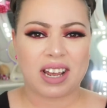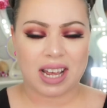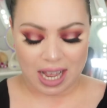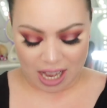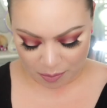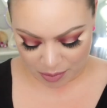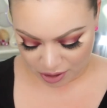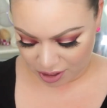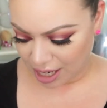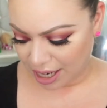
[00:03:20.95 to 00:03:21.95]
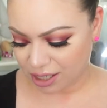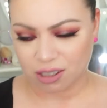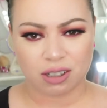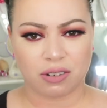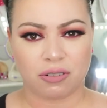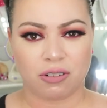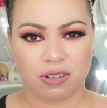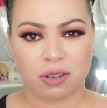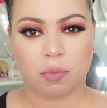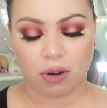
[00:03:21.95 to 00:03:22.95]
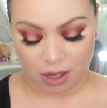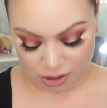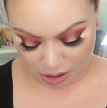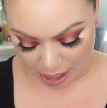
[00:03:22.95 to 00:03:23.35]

I have been kind of looking for a good bronzer.